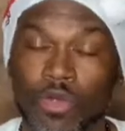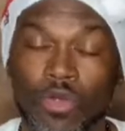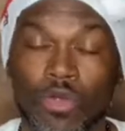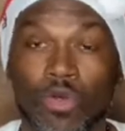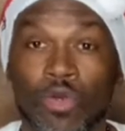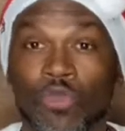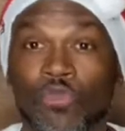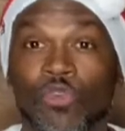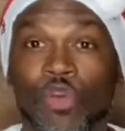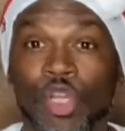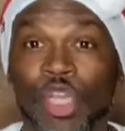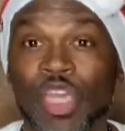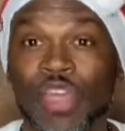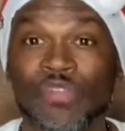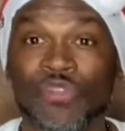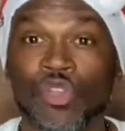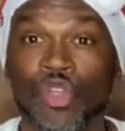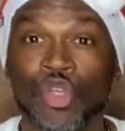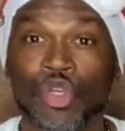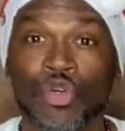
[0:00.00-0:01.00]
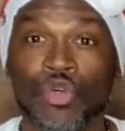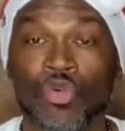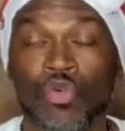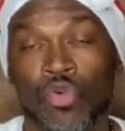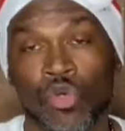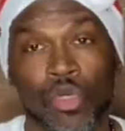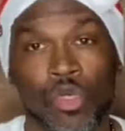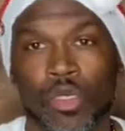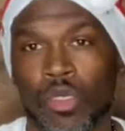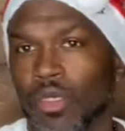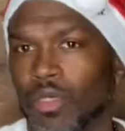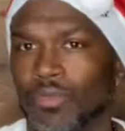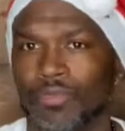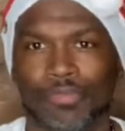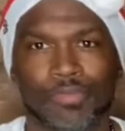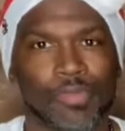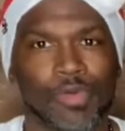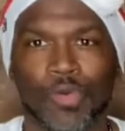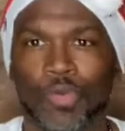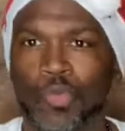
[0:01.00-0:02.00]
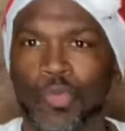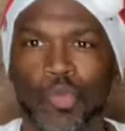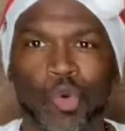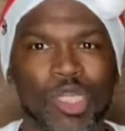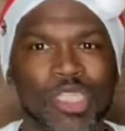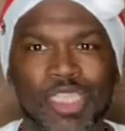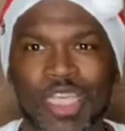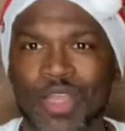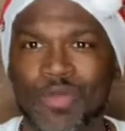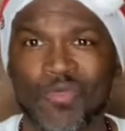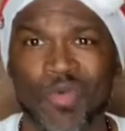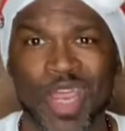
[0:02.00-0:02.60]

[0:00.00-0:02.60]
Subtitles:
For gift 2, what's in right